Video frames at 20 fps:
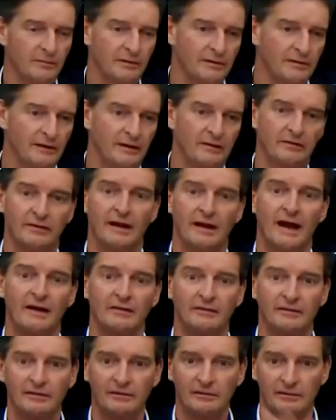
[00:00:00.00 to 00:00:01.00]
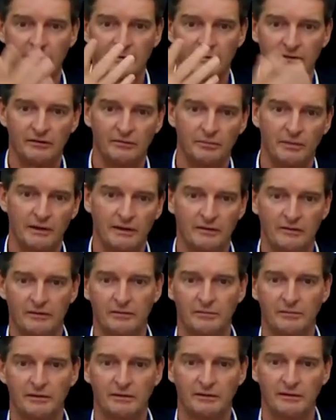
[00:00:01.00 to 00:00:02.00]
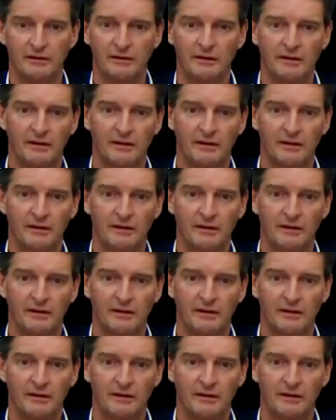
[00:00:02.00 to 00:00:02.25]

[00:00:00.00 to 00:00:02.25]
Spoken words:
I mean, it's nice, look at this picture, but